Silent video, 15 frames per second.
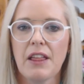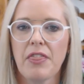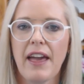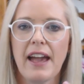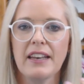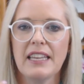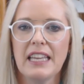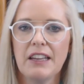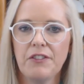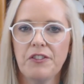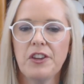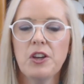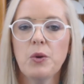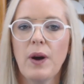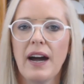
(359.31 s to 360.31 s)
that
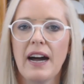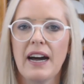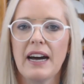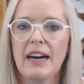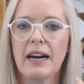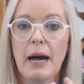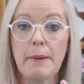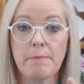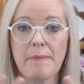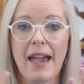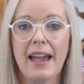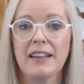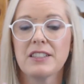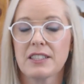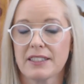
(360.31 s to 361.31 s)
if you are a
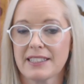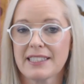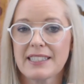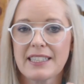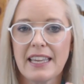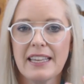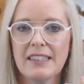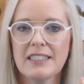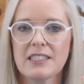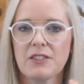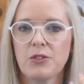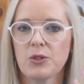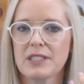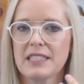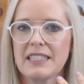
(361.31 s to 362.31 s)
matte skin, so
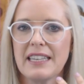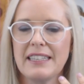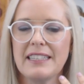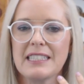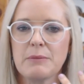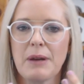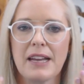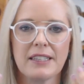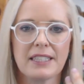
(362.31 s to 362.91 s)
if your skin is